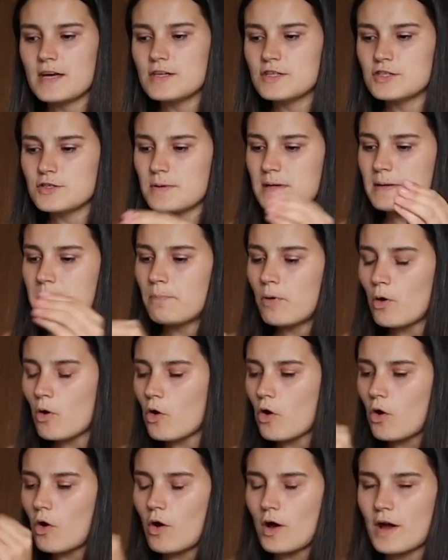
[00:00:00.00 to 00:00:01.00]
doing
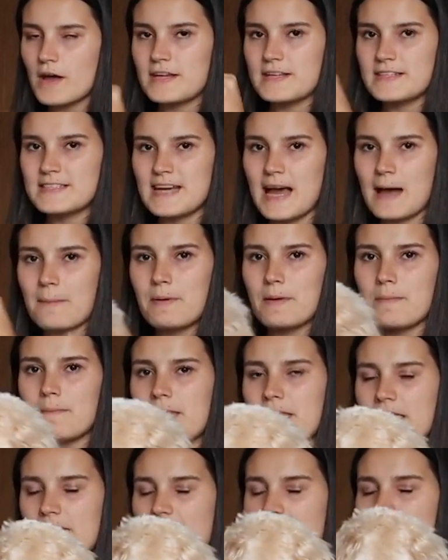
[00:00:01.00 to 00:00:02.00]
paw and tapping
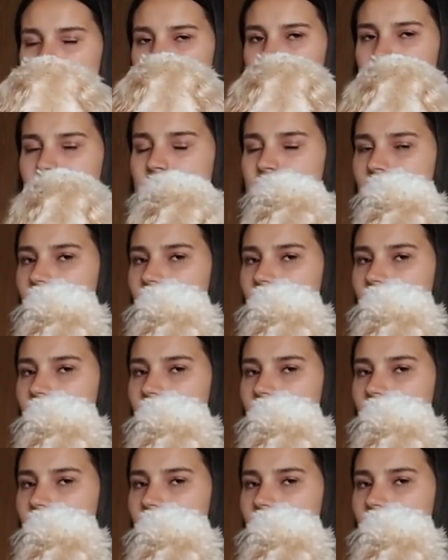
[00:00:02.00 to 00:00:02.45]
me and I would